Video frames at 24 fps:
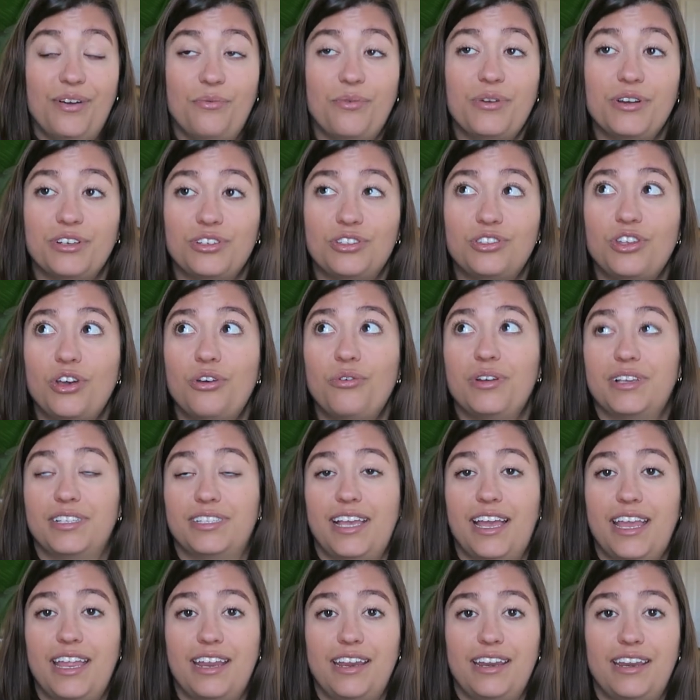we're so
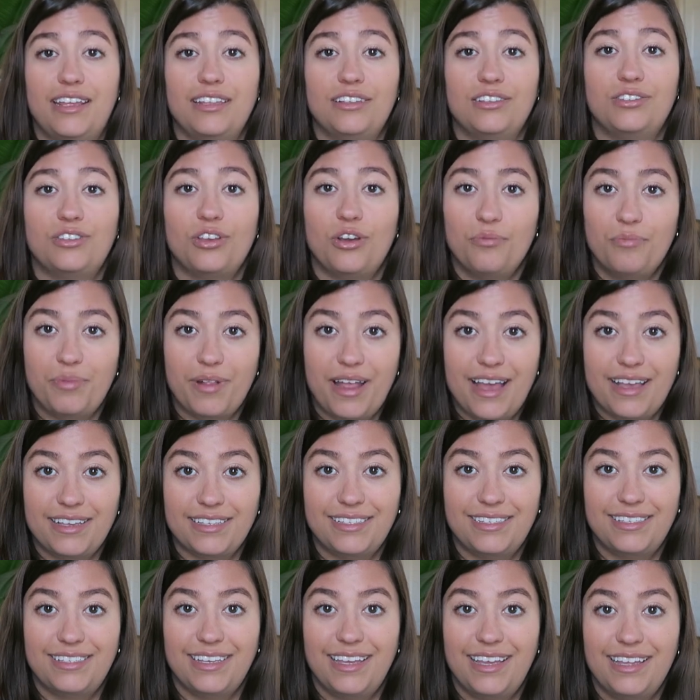excited and so
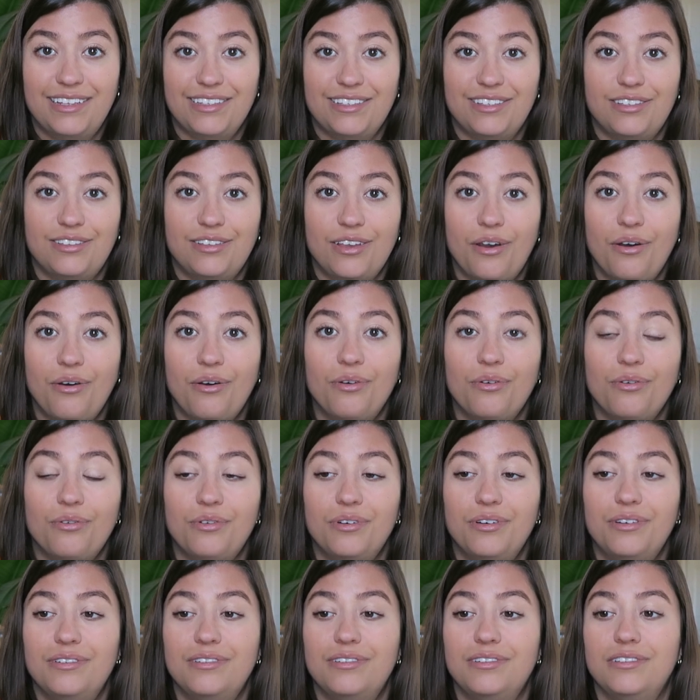blessed and
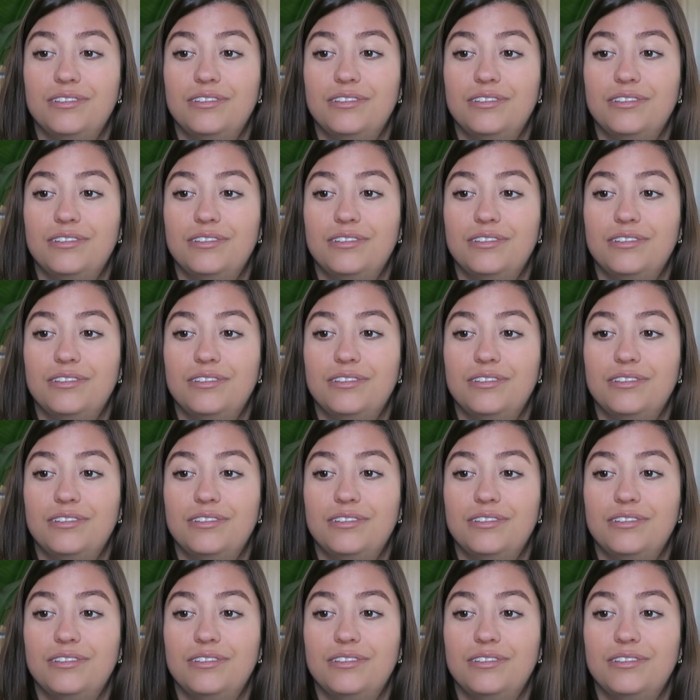so